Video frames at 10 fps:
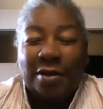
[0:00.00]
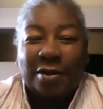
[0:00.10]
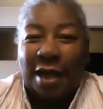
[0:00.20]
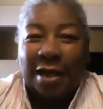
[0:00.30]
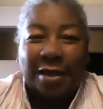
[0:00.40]

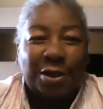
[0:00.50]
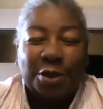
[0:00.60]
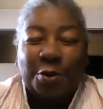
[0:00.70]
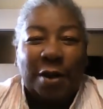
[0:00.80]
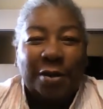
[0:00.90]
like a
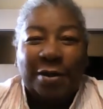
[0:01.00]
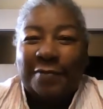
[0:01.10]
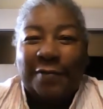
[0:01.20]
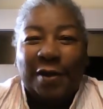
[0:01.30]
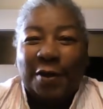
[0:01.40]

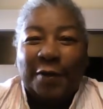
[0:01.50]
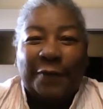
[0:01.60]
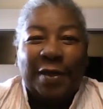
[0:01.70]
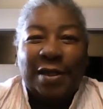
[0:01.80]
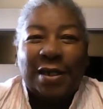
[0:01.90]

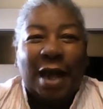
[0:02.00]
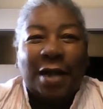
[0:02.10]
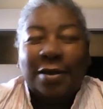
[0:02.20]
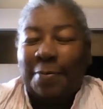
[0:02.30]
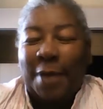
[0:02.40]

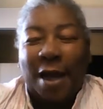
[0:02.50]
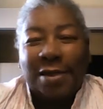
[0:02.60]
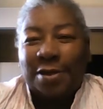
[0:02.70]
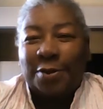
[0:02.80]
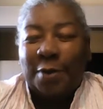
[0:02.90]
$250
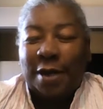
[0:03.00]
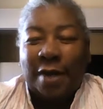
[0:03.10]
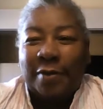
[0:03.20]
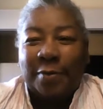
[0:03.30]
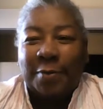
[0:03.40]
deposit or
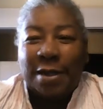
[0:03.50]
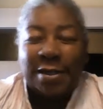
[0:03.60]
whatever it was